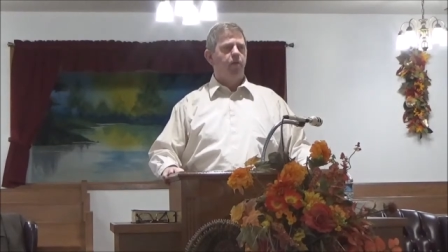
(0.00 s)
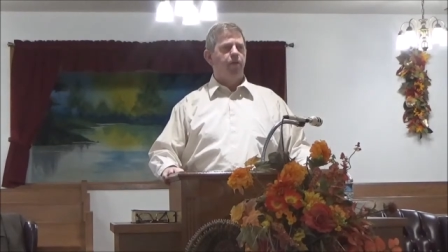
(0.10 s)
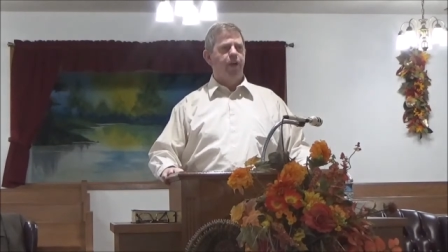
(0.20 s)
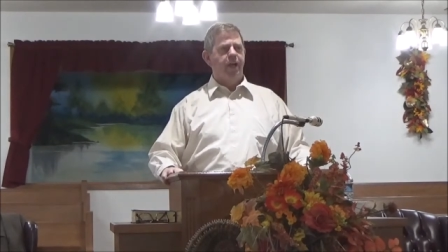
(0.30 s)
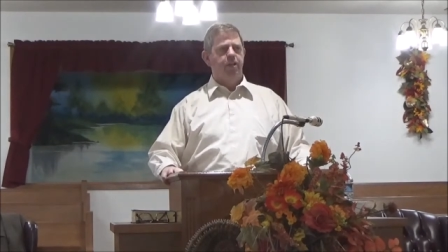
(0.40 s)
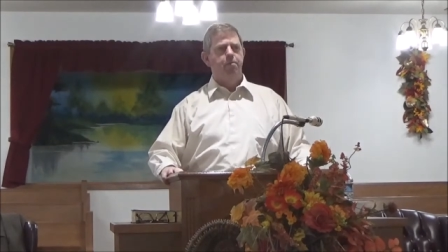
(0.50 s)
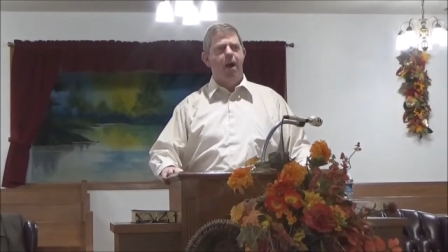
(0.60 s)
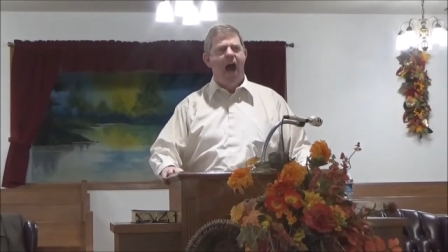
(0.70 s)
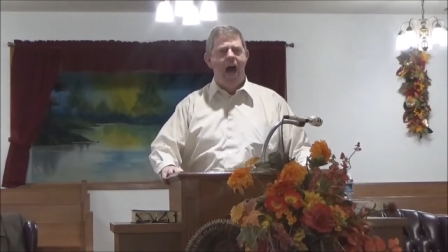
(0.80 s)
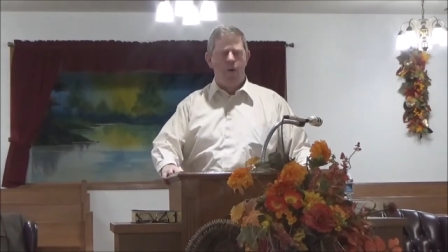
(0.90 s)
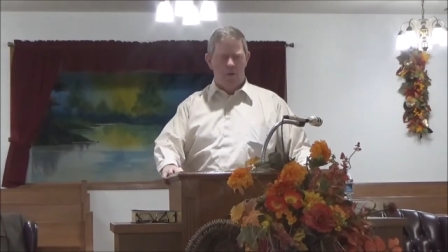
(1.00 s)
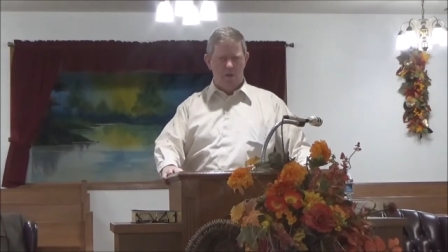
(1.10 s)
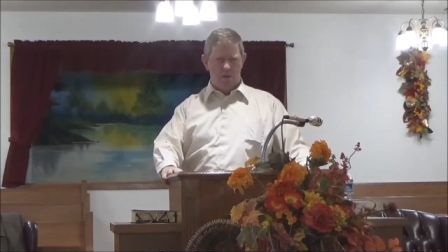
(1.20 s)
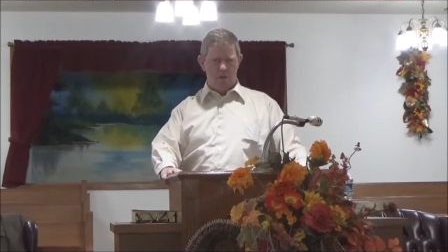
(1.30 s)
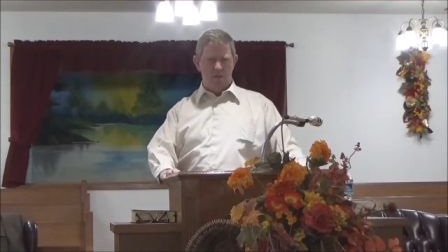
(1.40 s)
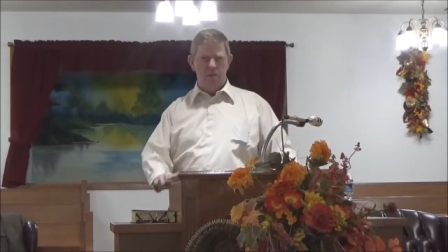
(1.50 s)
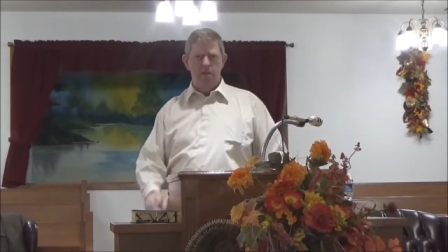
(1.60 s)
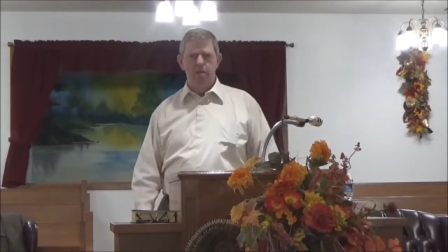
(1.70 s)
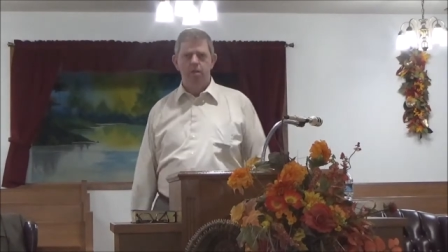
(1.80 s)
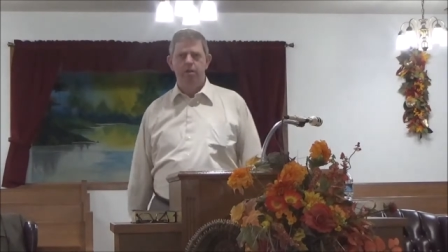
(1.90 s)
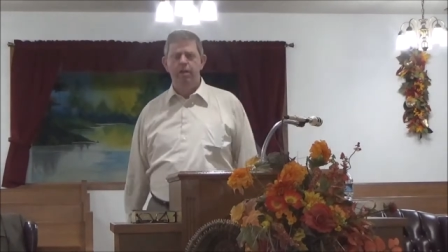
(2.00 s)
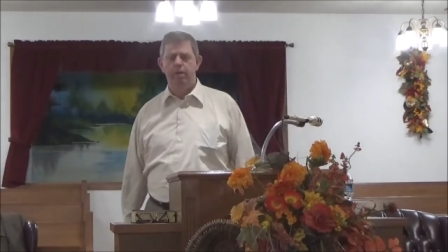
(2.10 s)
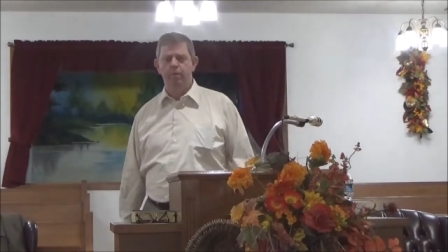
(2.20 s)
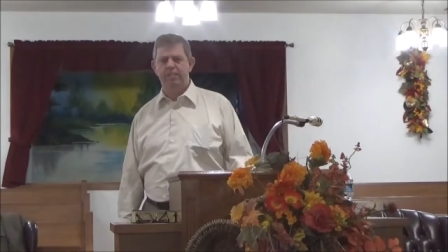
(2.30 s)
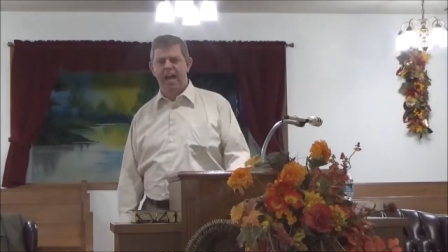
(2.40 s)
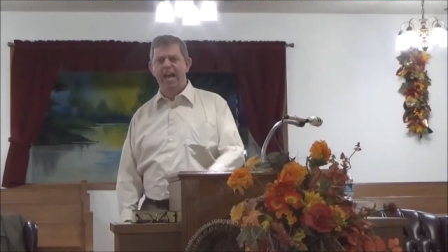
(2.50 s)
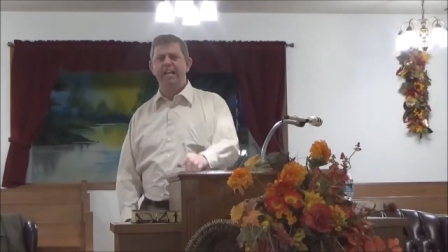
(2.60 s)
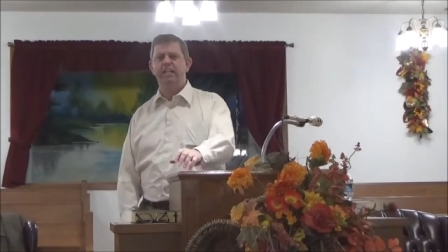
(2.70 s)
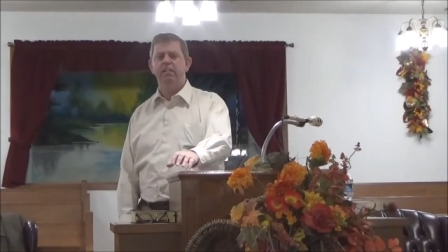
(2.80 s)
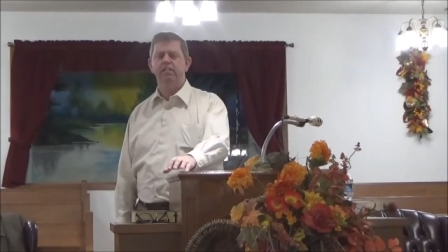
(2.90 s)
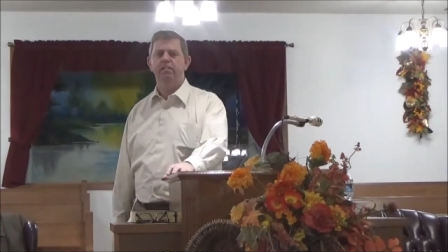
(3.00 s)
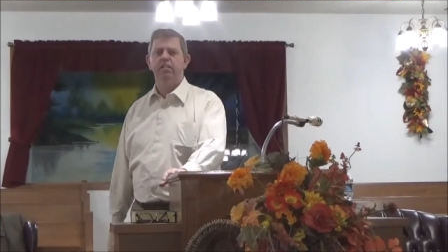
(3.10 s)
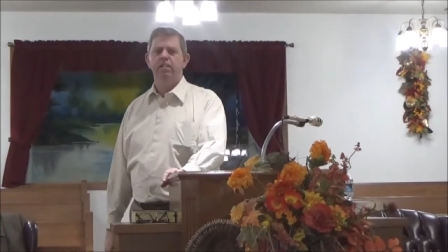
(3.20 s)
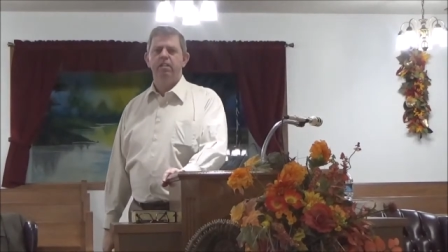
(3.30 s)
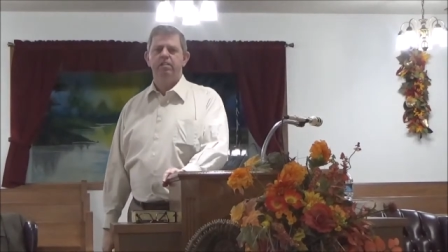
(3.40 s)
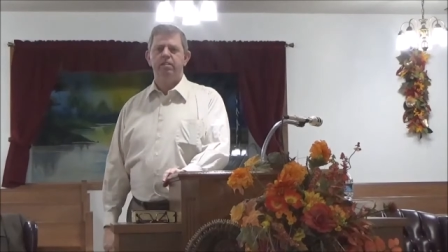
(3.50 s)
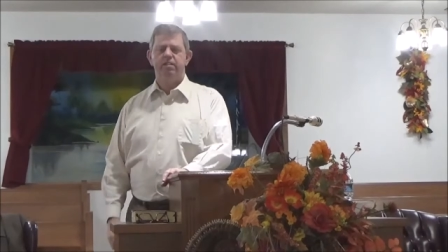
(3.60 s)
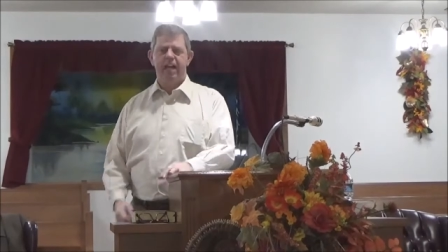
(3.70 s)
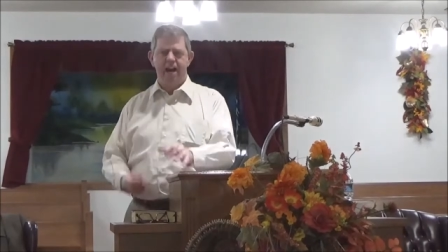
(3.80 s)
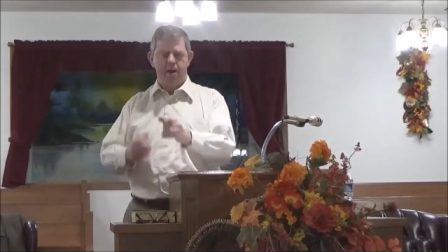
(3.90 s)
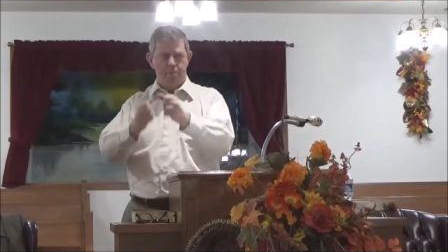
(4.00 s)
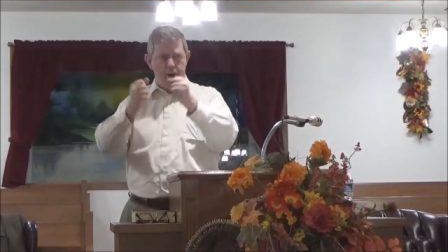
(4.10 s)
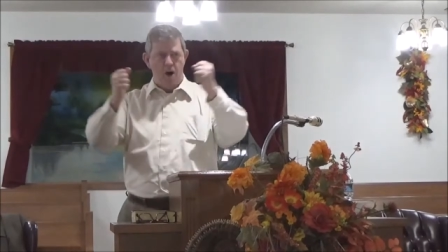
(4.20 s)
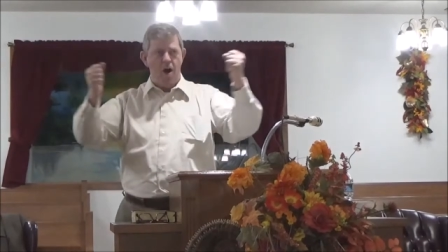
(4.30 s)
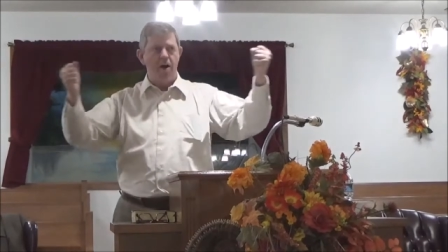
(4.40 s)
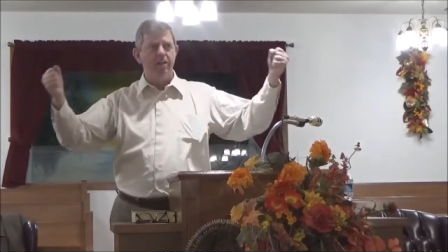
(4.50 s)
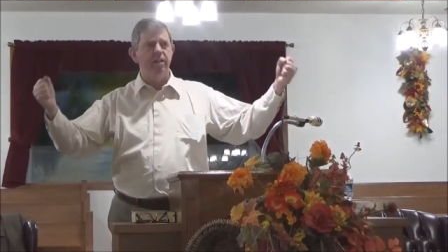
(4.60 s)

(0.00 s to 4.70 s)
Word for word: think of the power that it would take to tear apart